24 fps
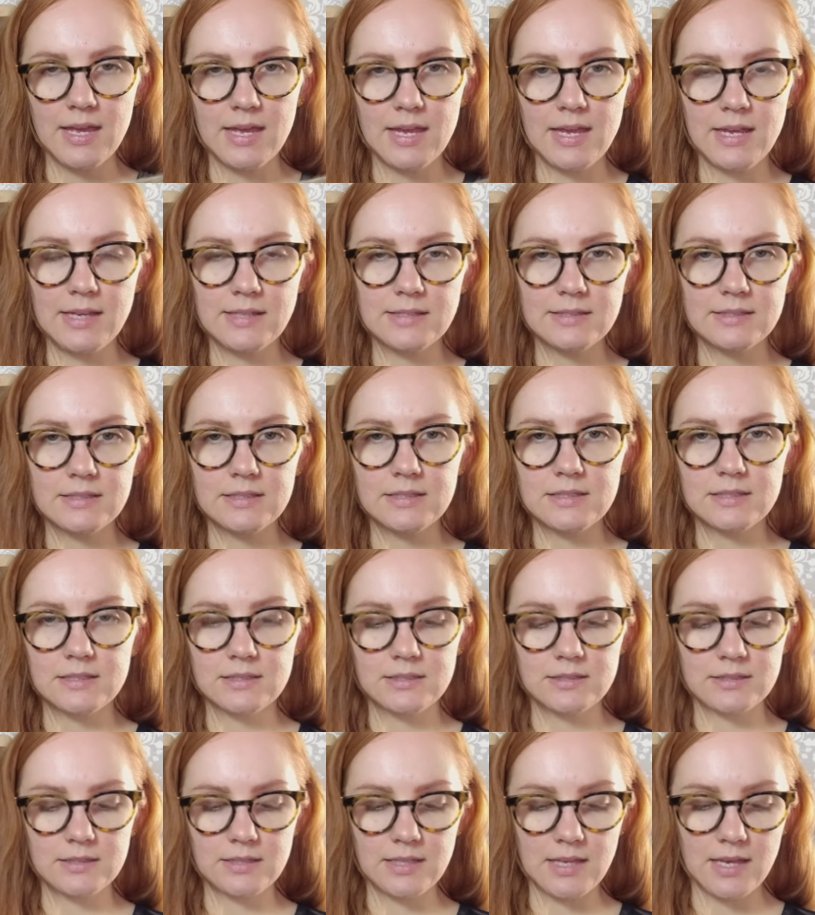Is
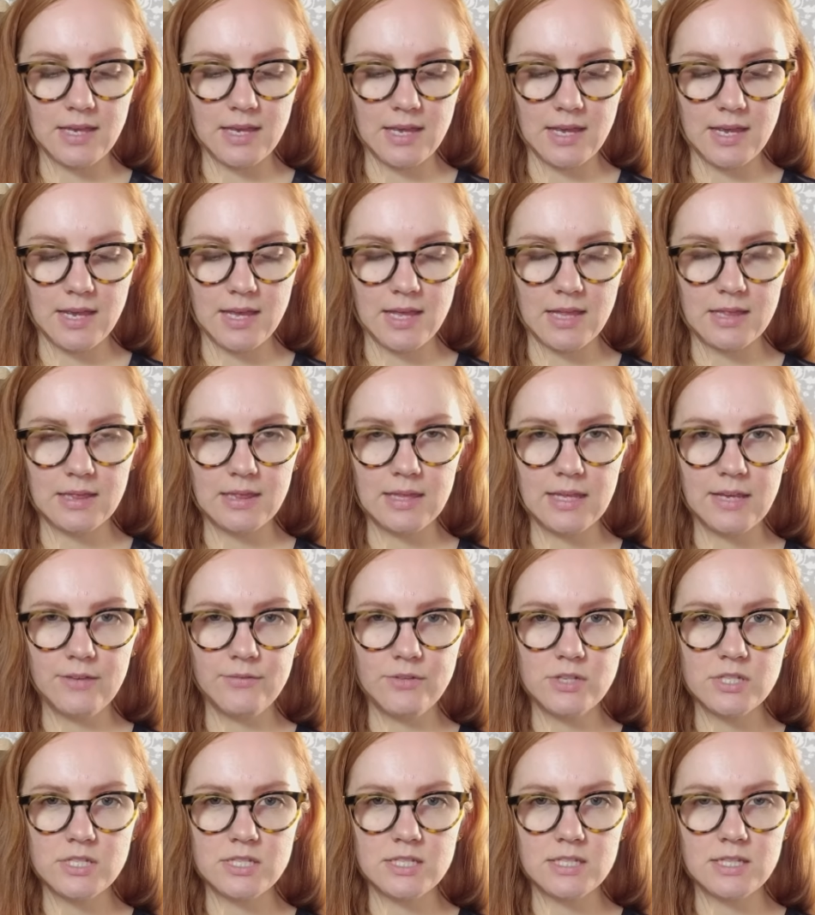the
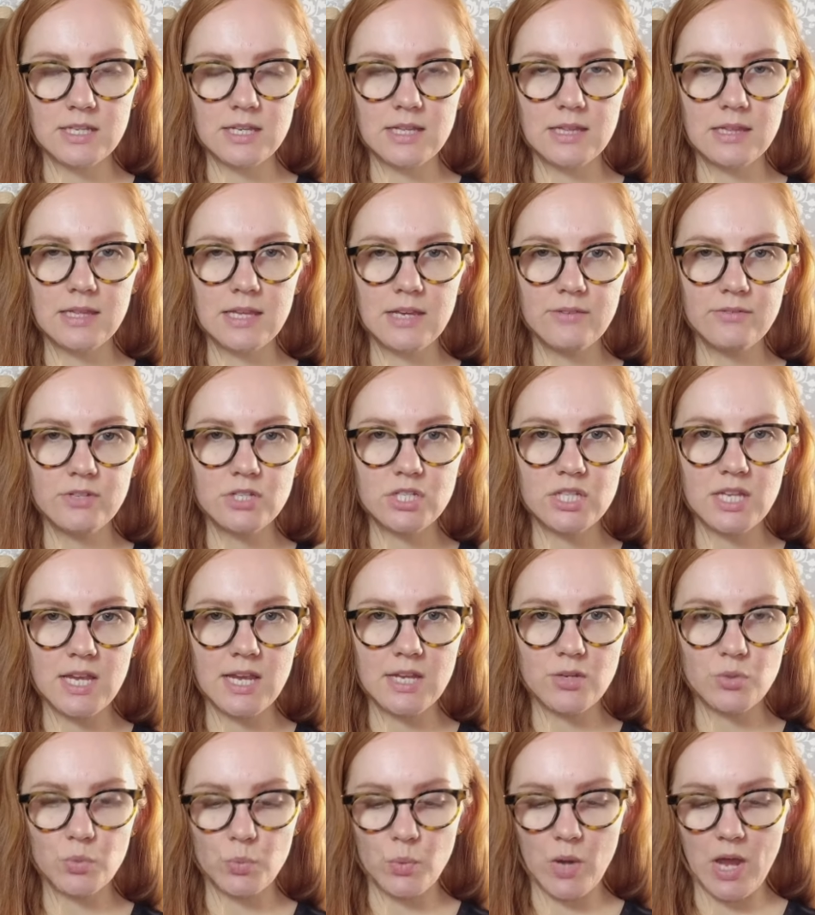
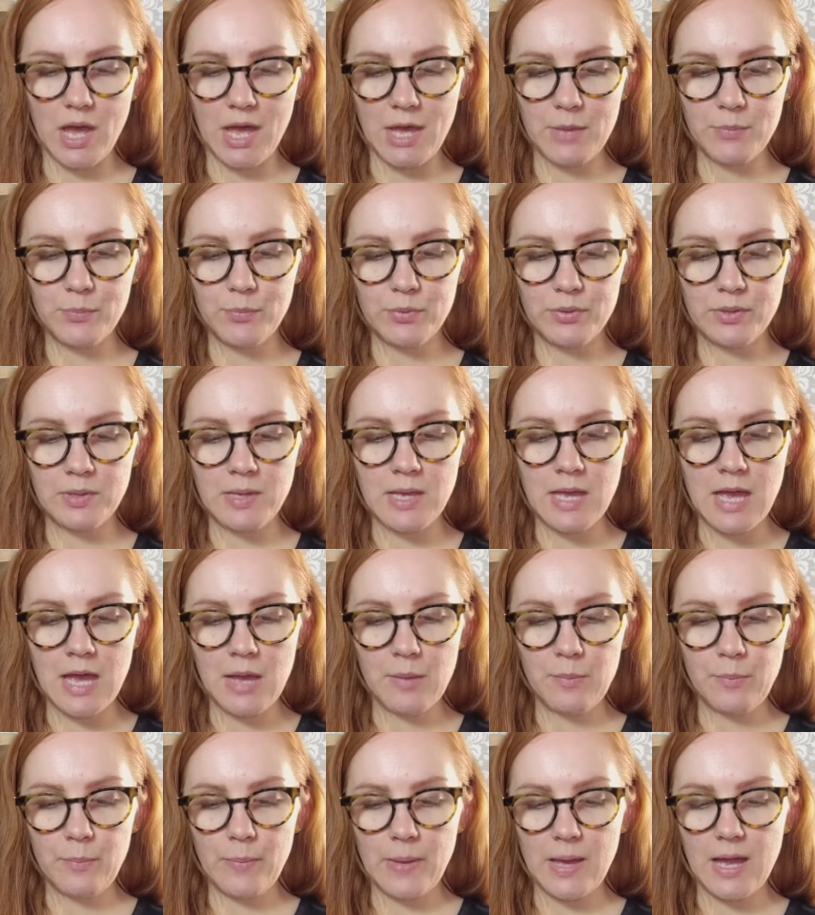Levitate wrap
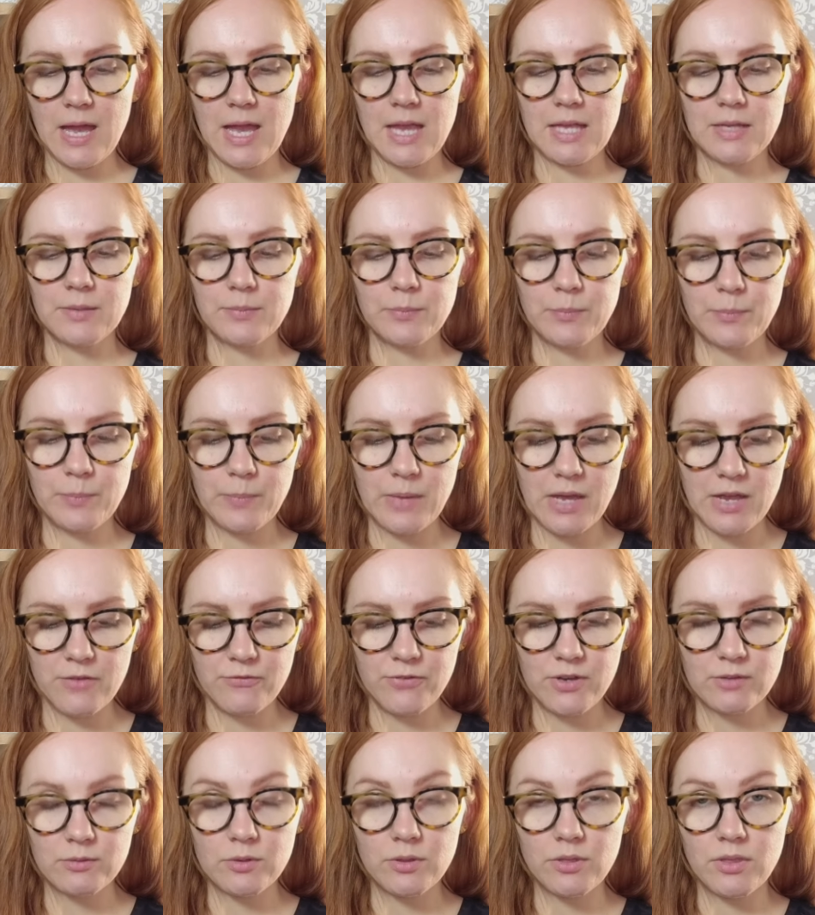by My
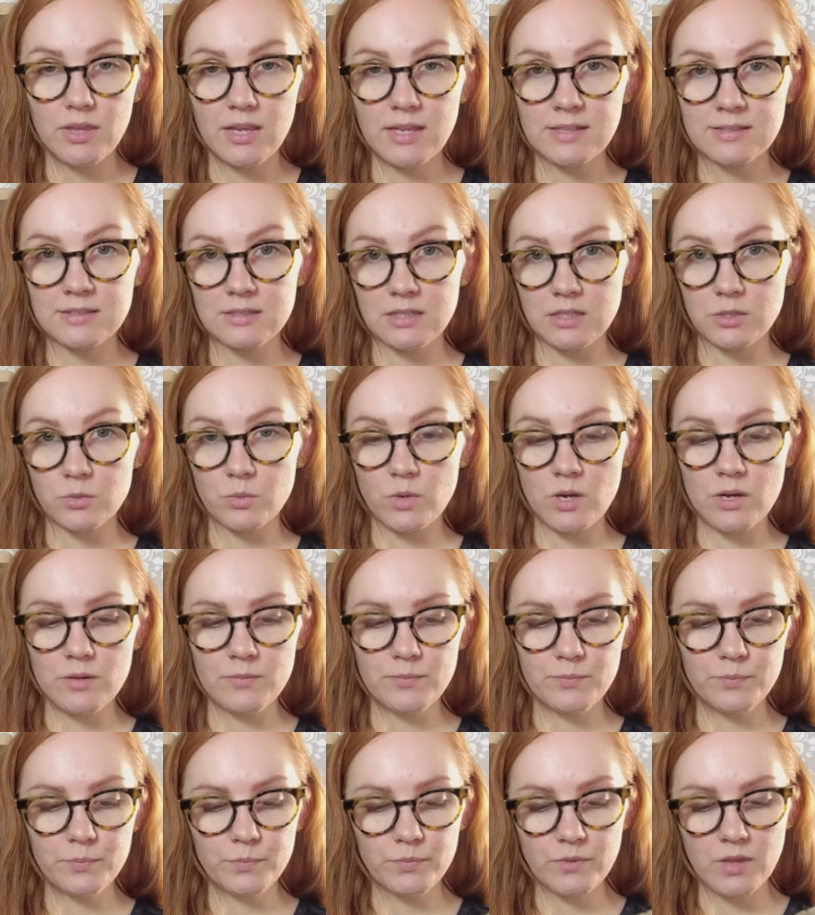Favorite Things
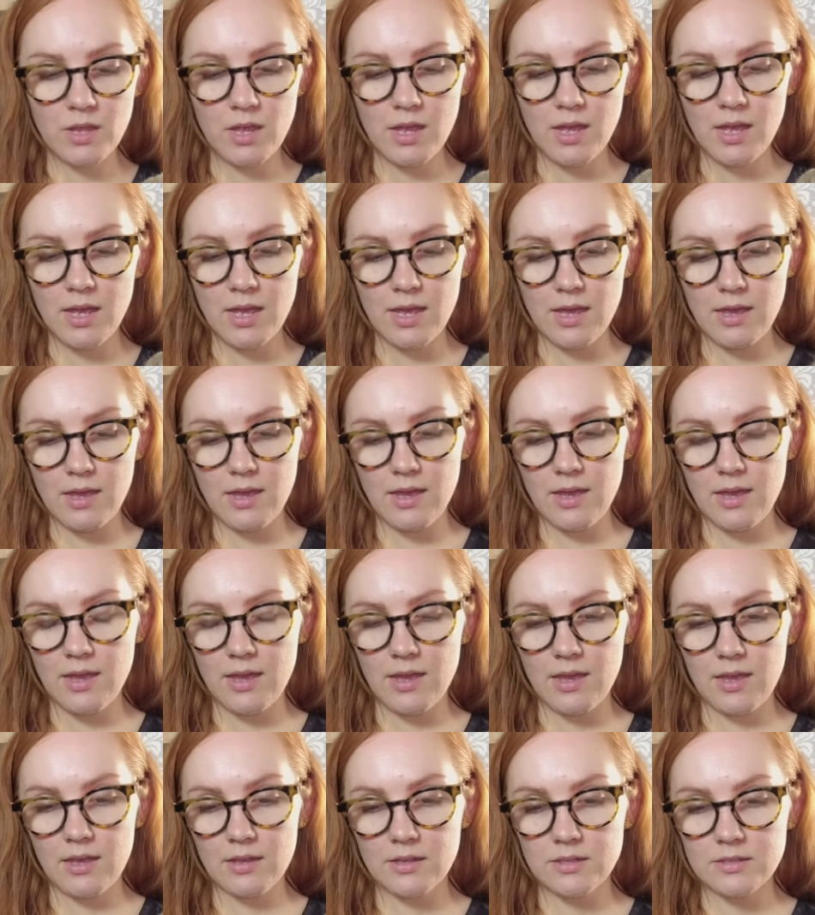Knitwear,
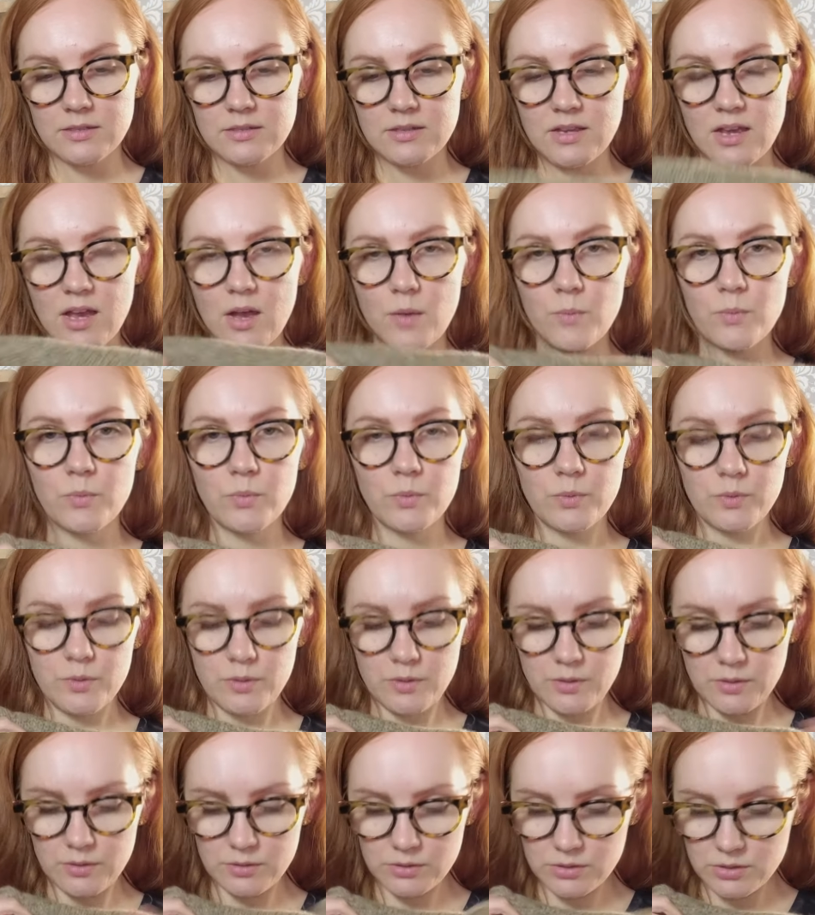and
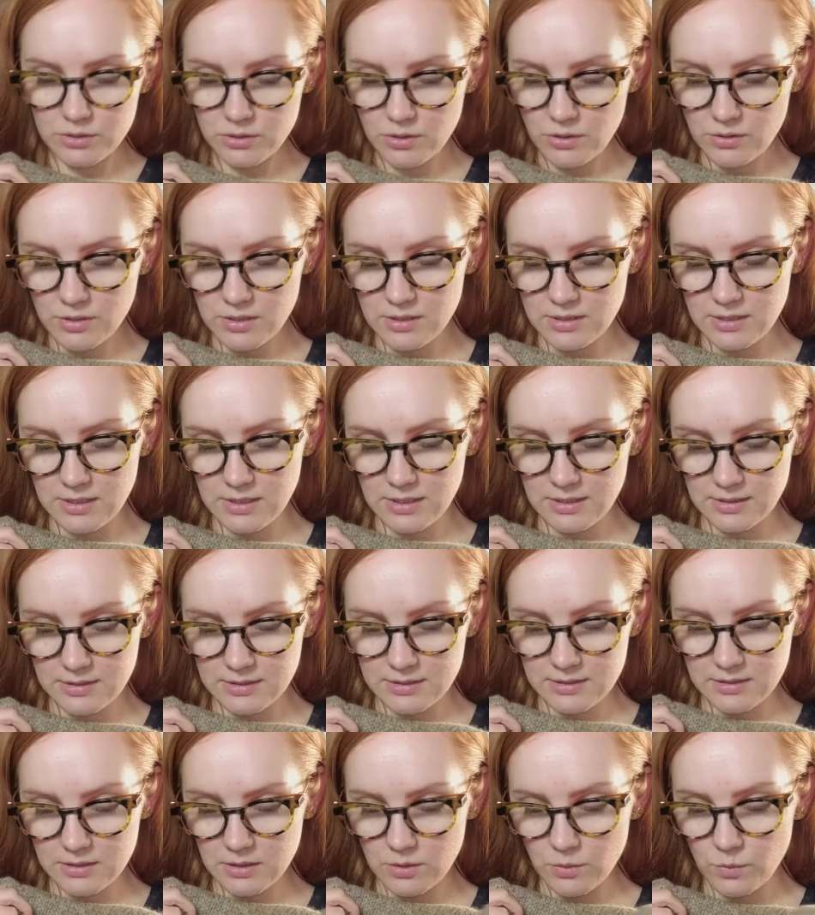started
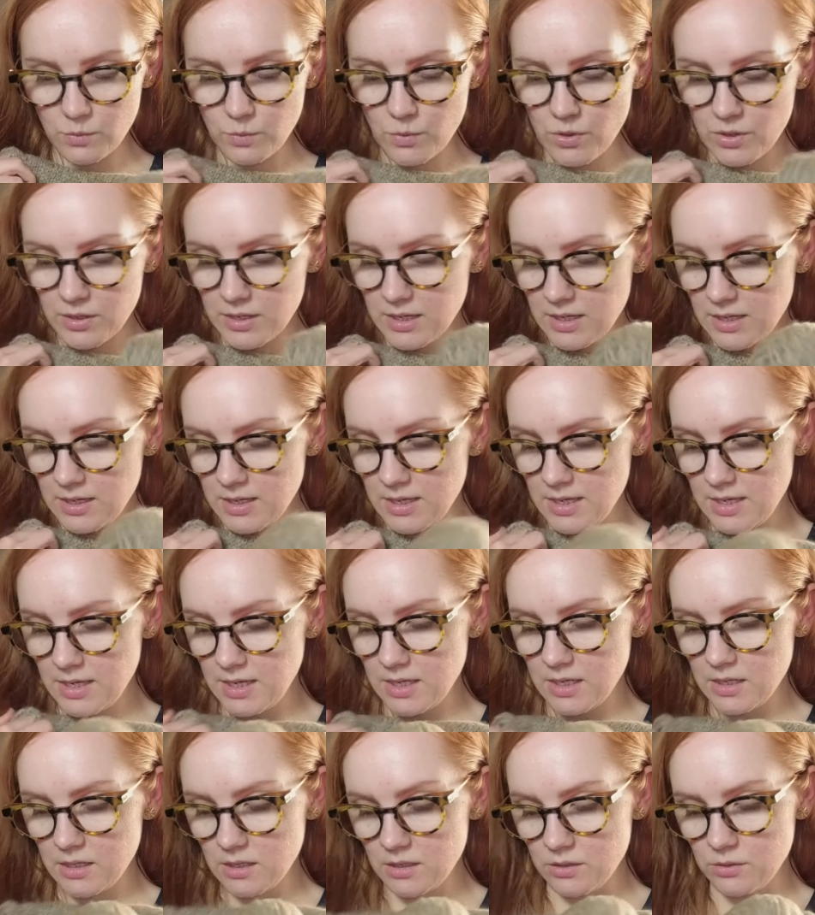this working
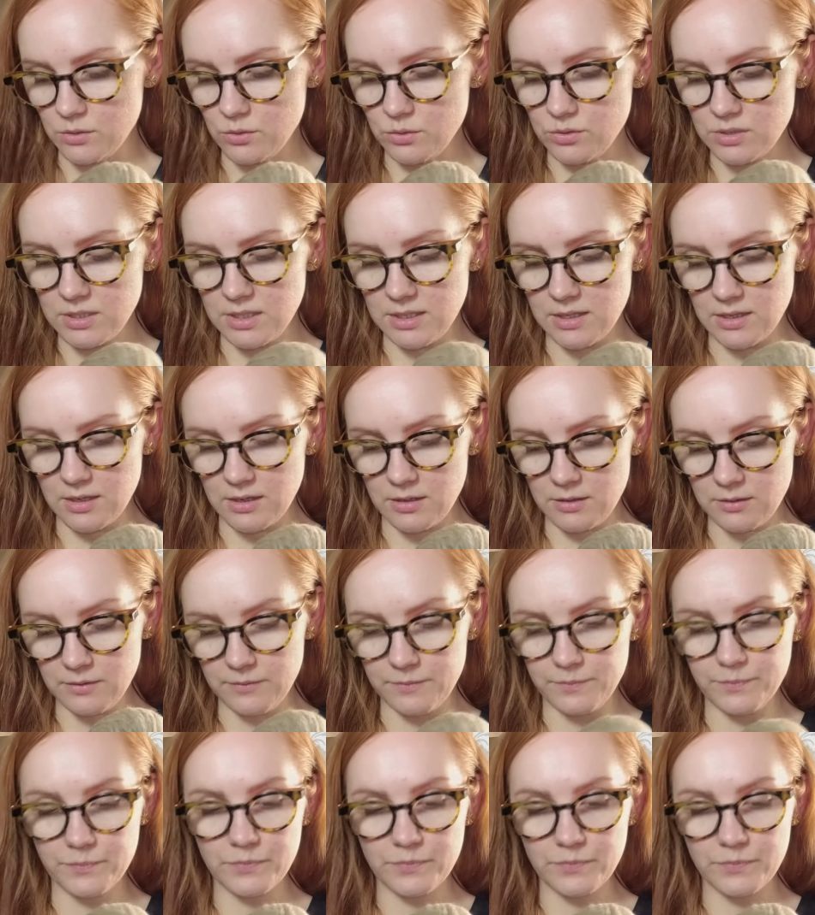in Nutiden,